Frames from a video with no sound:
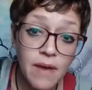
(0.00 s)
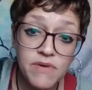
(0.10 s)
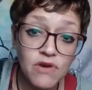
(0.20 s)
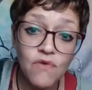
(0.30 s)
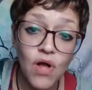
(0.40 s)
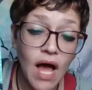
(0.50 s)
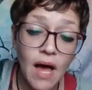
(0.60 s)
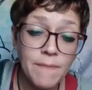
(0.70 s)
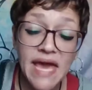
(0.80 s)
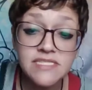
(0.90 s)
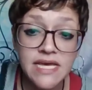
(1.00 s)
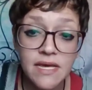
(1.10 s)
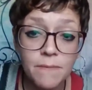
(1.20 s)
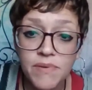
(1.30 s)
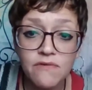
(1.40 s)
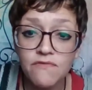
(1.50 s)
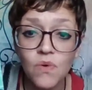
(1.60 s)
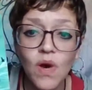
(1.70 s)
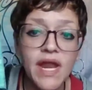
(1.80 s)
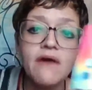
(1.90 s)
A beautiful painting, a beautiful
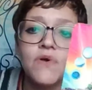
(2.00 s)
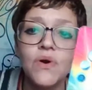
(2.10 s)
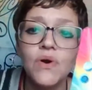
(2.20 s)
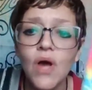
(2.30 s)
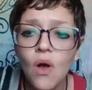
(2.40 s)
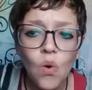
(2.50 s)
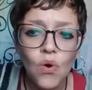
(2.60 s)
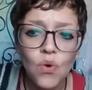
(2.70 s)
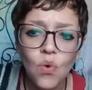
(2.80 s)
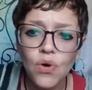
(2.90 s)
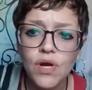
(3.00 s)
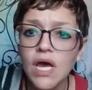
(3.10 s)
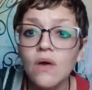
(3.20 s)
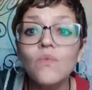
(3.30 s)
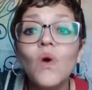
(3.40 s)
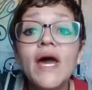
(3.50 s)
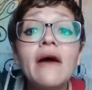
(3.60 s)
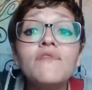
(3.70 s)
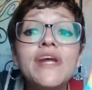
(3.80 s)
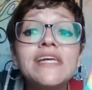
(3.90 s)
whatever, or
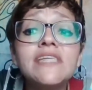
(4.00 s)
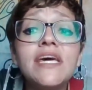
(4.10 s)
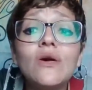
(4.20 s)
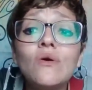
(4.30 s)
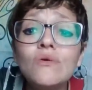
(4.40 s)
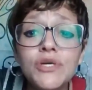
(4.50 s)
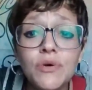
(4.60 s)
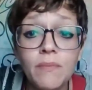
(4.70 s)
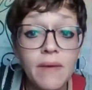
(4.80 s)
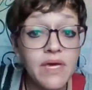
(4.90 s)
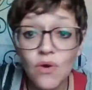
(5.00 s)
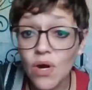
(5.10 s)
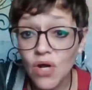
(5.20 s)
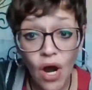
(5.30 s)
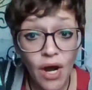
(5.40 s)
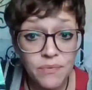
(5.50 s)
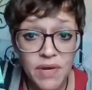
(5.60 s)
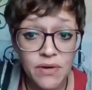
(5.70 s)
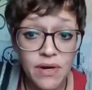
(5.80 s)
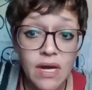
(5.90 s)
whatever it is that you do. Maybe you're a card
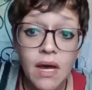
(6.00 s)
reader.